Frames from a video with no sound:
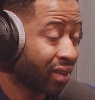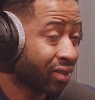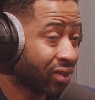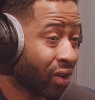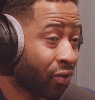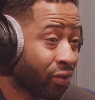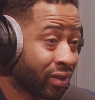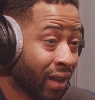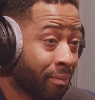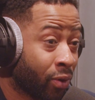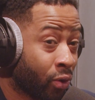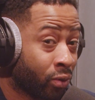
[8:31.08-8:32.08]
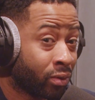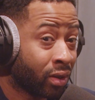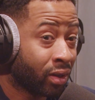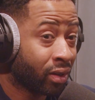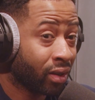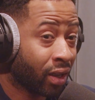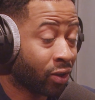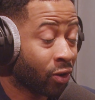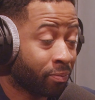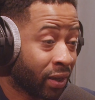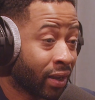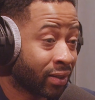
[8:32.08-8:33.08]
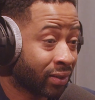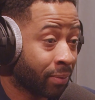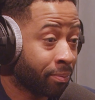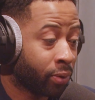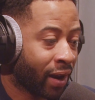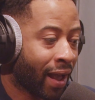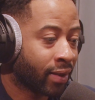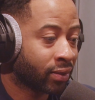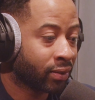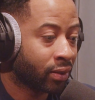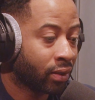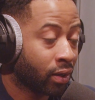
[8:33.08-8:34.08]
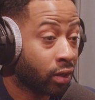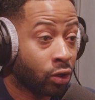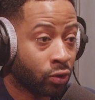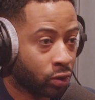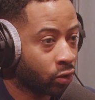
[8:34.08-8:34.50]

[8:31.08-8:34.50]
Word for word: So, for example, it could be as simple as you,